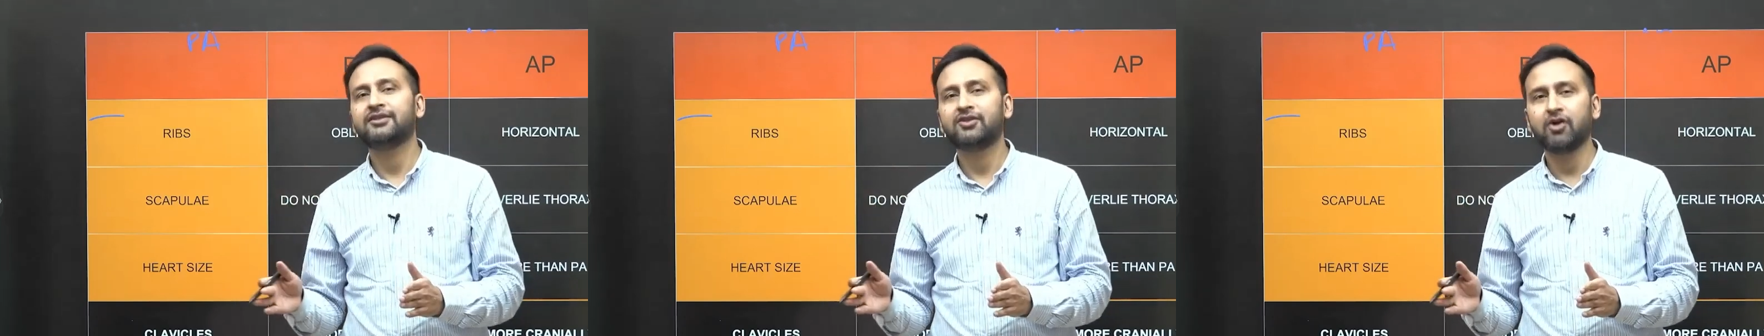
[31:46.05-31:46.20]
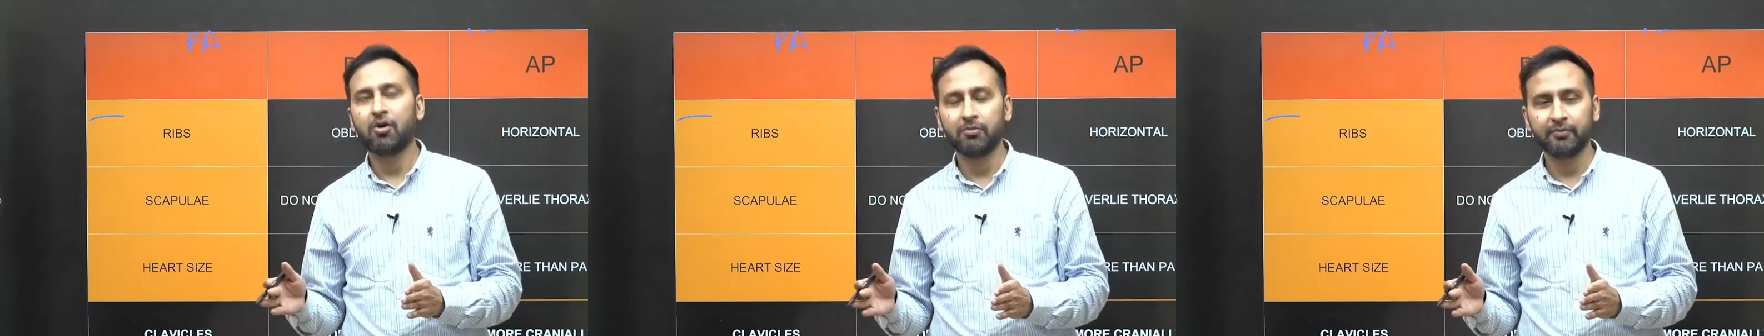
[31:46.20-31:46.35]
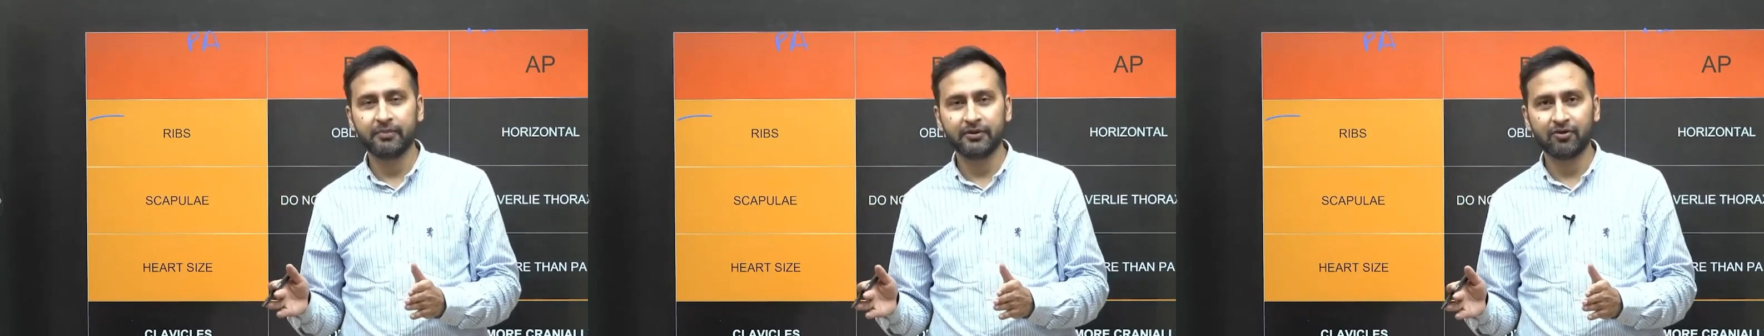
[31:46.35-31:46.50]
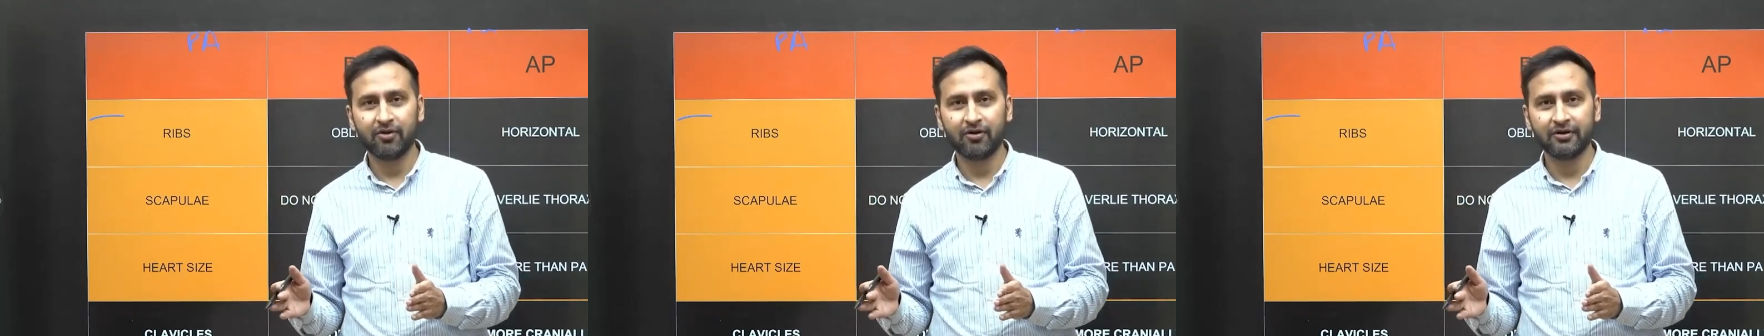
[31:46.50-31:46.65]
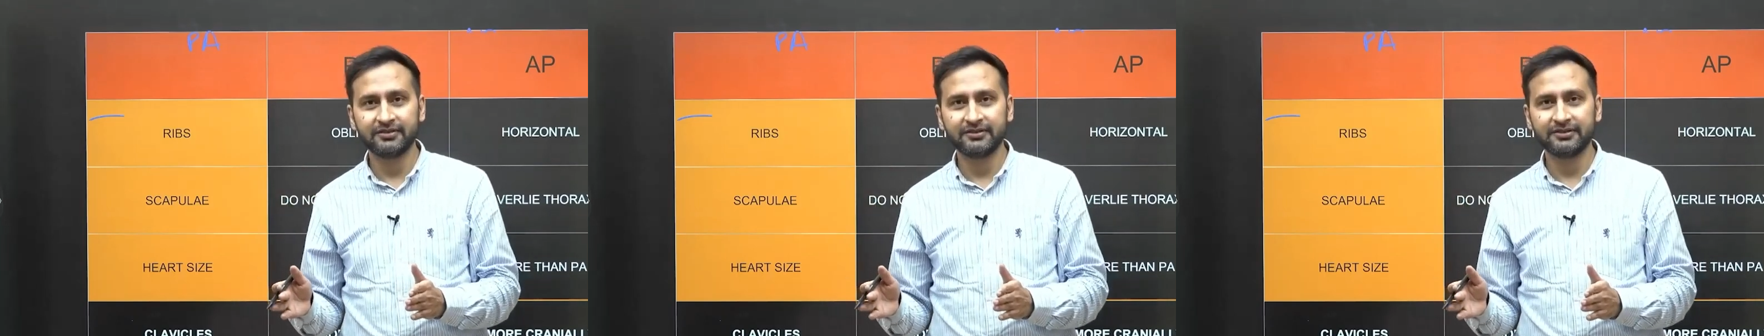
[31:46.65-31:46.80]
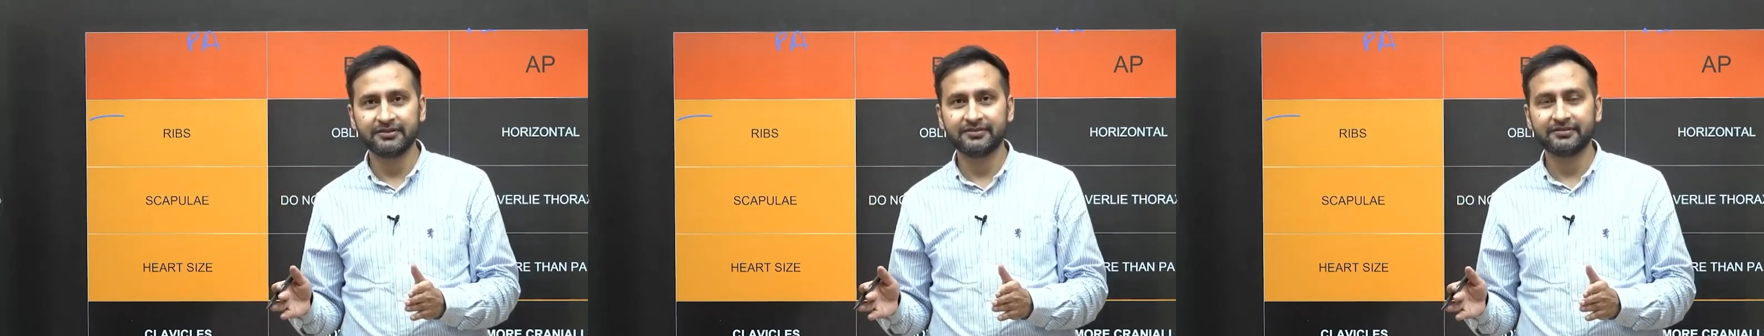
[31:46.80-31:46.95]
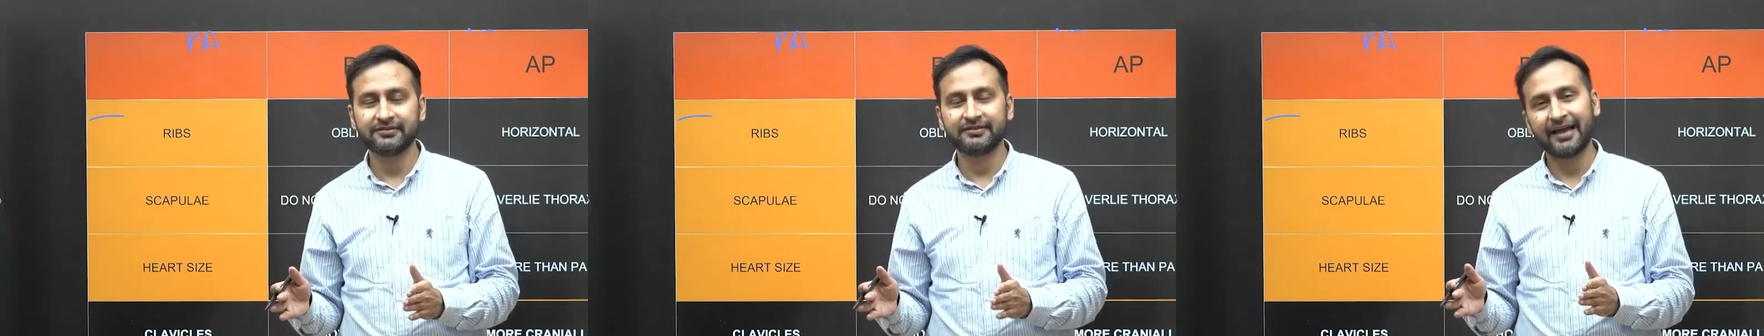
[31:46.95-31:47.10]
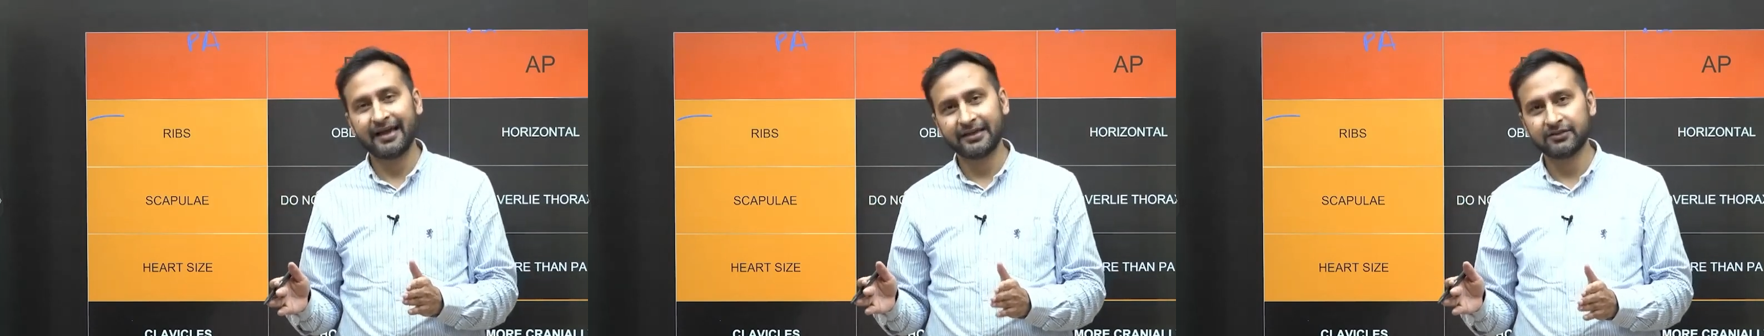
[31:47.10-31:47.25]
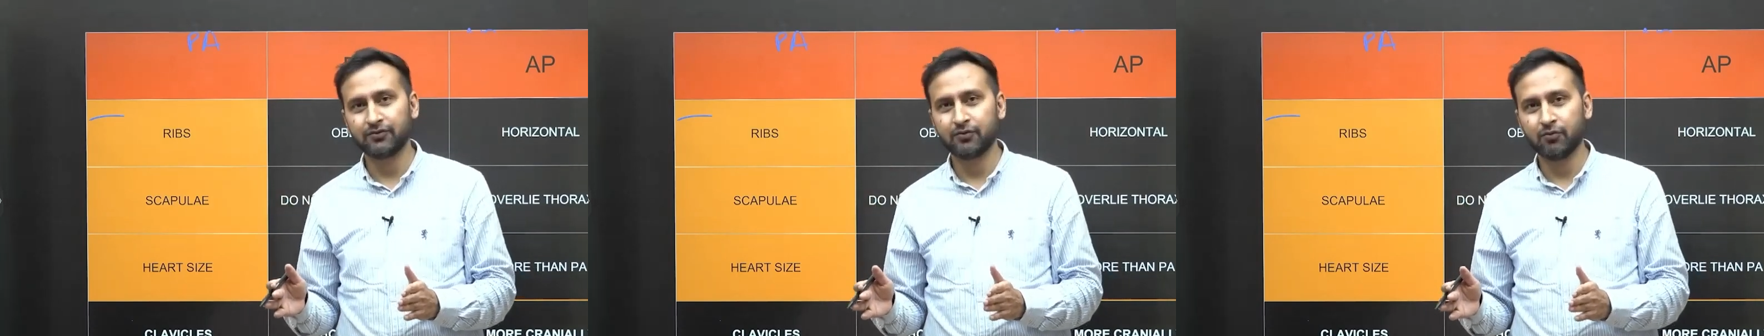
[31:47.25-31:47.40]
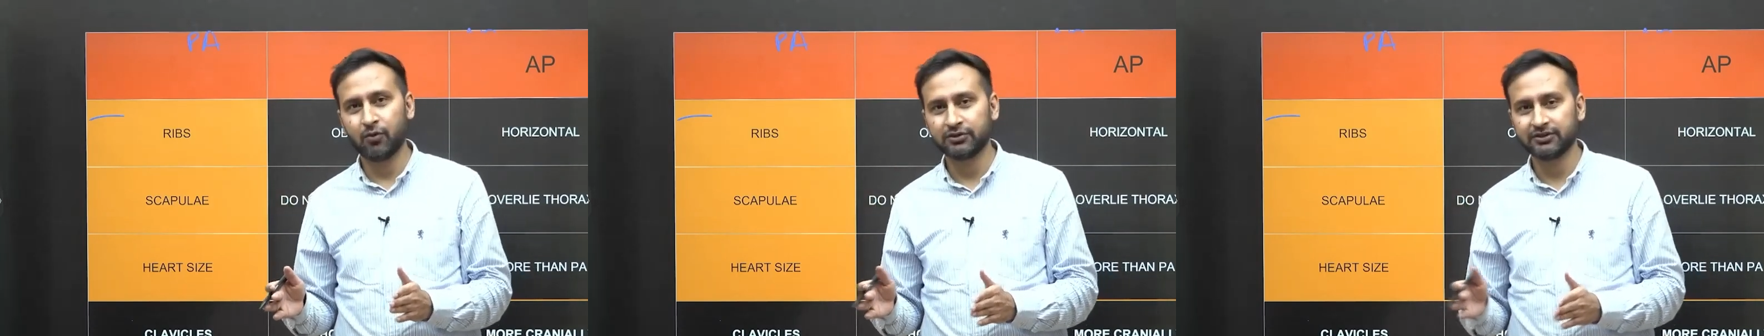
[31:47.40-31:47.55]
common pathologies. Thanks
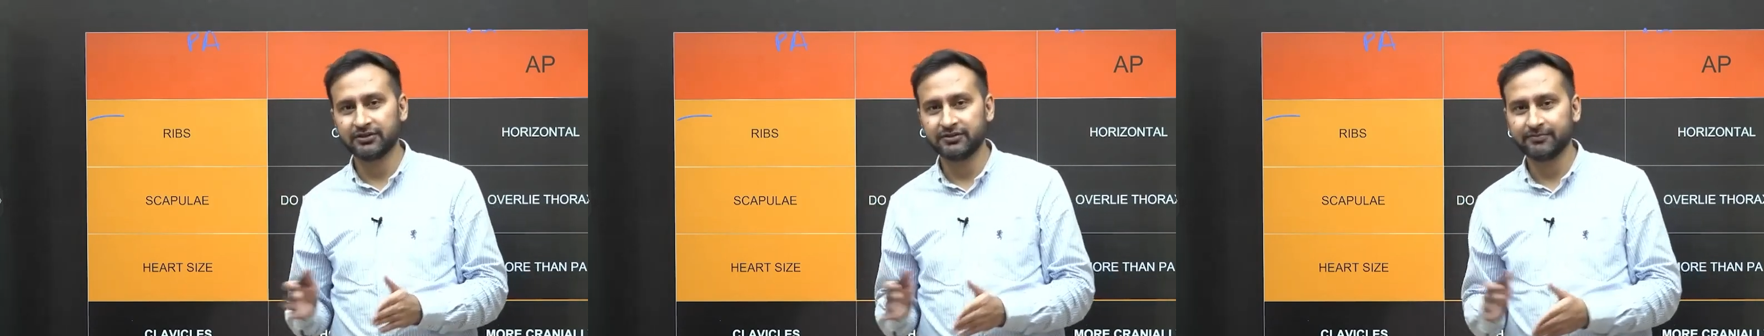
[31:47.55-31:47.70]
for watching.